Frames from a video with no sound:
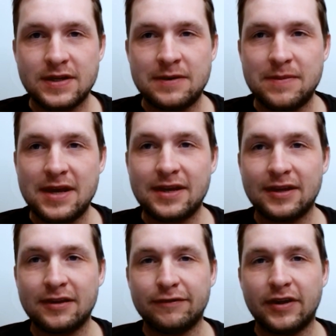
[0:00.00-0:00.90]
in
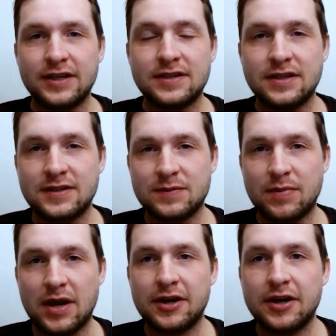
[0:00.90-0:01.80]
making the fight scenes
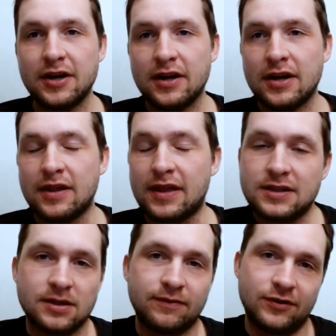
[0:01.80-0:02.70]
better,
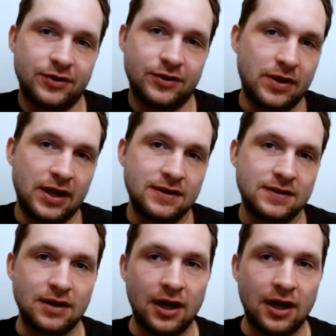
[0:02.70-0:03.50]
that's up for debate.